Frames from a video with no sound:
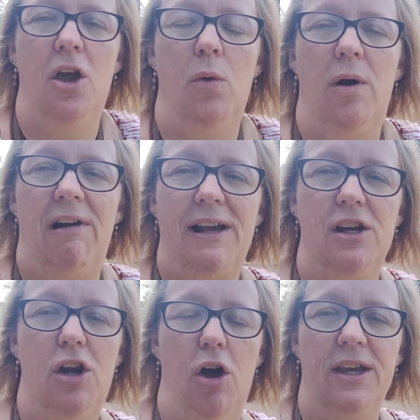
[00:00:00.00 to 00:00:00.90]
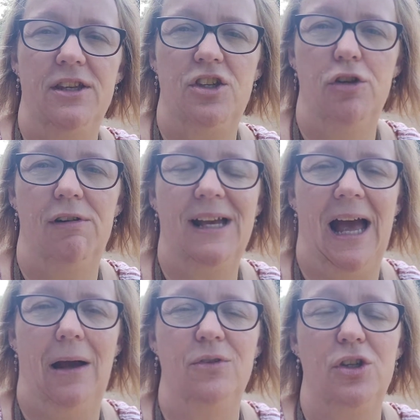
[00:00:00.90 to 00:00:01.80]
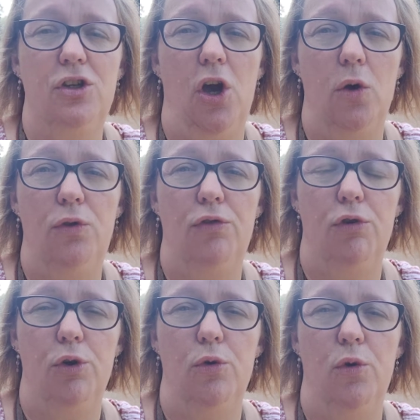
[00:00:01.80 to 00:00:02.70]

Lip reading: where I can log into your accounts and go through